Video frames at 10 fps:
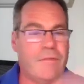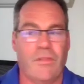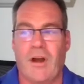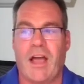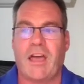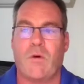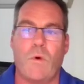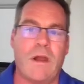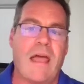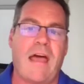they're not going to
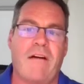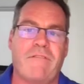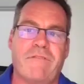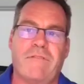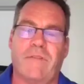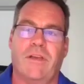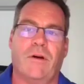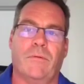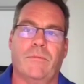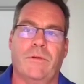want to have, they
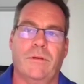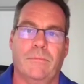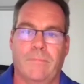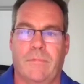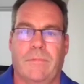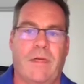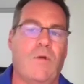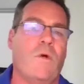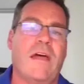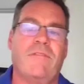
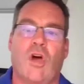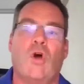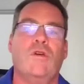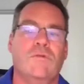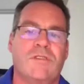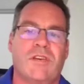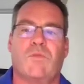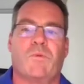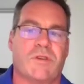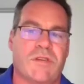don't want to have to owe you
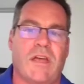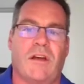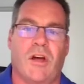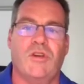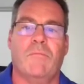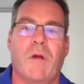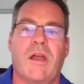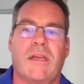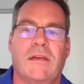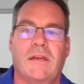6% on your
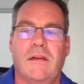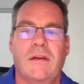money